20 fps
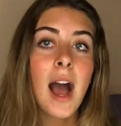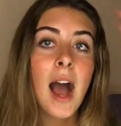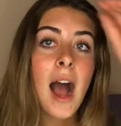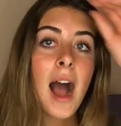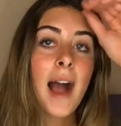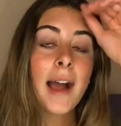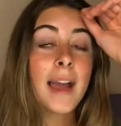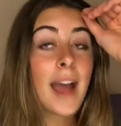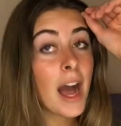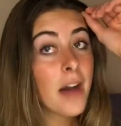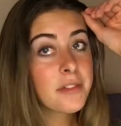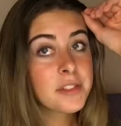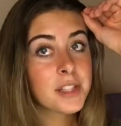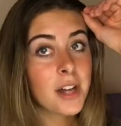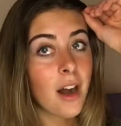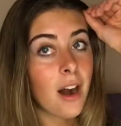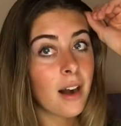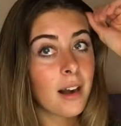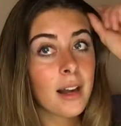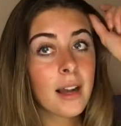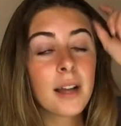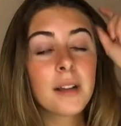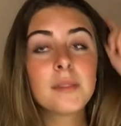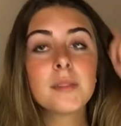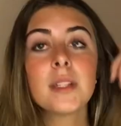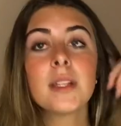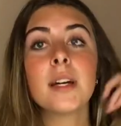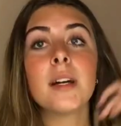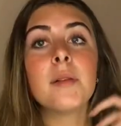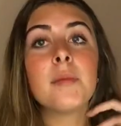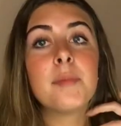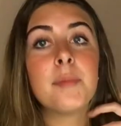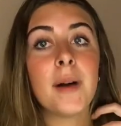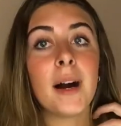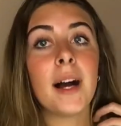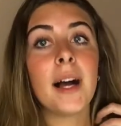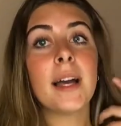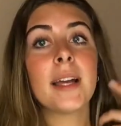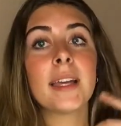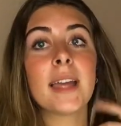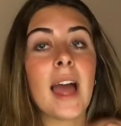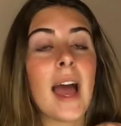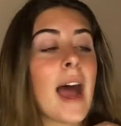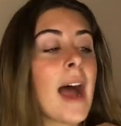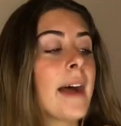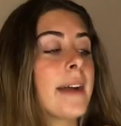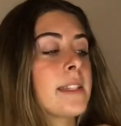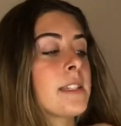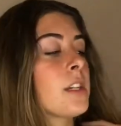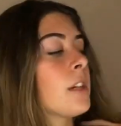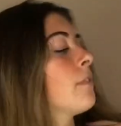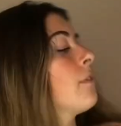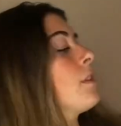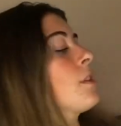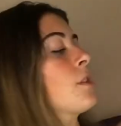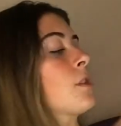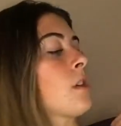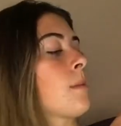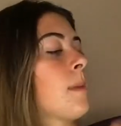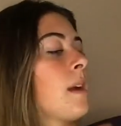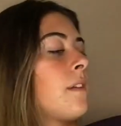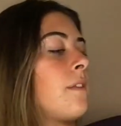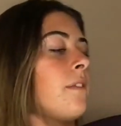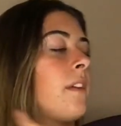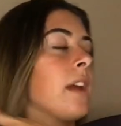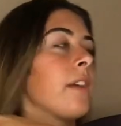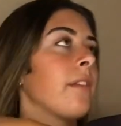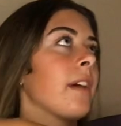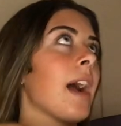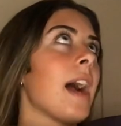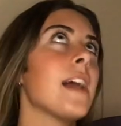I have a dog, but cats are for sure my favorite.